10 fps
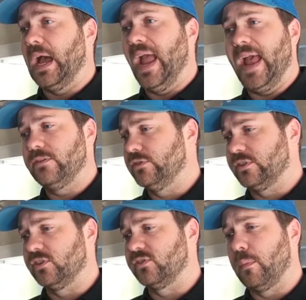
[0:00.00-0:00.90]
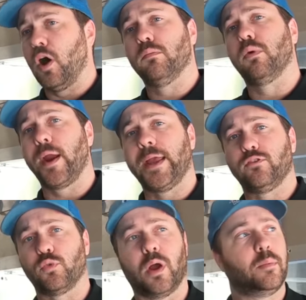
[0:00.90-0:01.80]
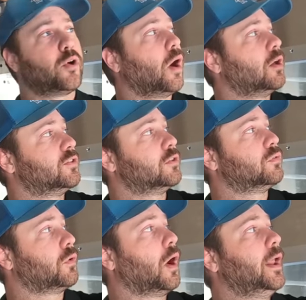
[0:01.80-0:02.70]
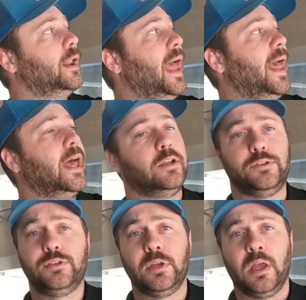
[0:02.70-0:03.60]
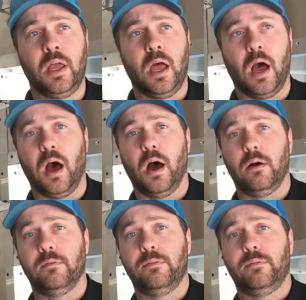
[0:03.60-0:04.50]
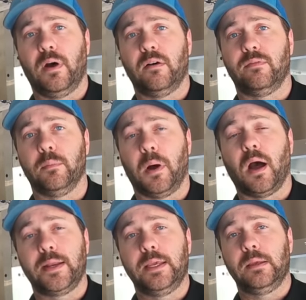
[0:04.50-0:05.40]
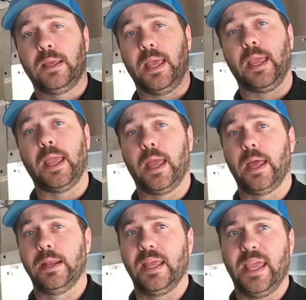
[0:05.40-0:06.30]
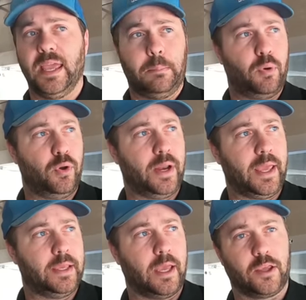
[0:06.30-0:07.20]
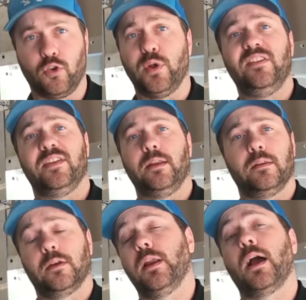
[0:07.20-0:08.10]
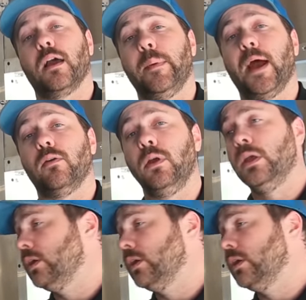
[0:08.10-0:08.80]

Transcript: I had just a small branch rub across the front edge of of the body, and it put a, a crease in it that could not come out.